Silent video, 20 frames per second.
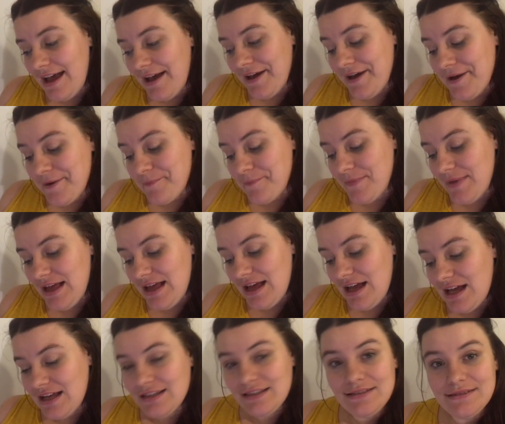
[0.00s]

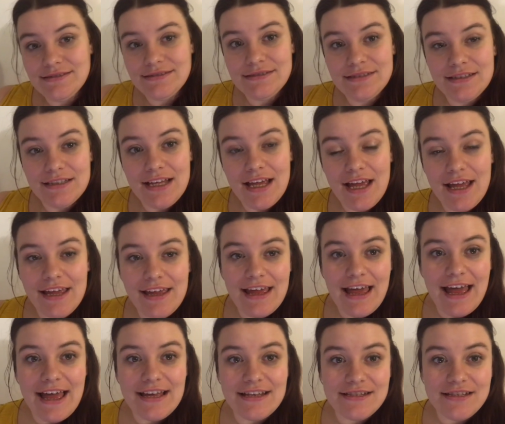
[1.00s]
And
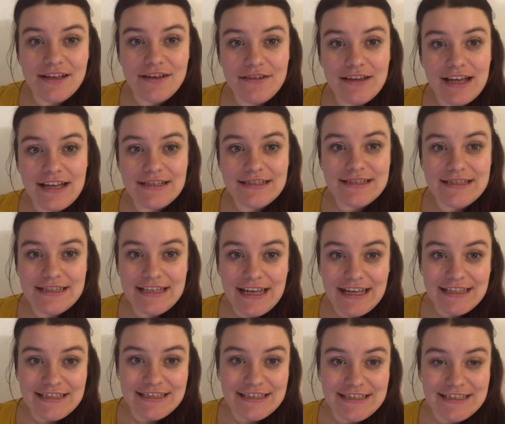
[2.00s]
yeah, so that's the
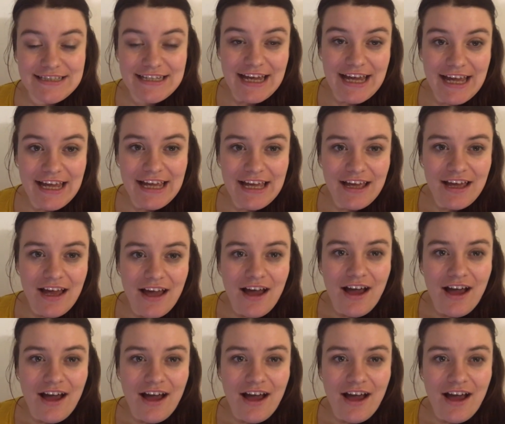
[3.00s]
end of today.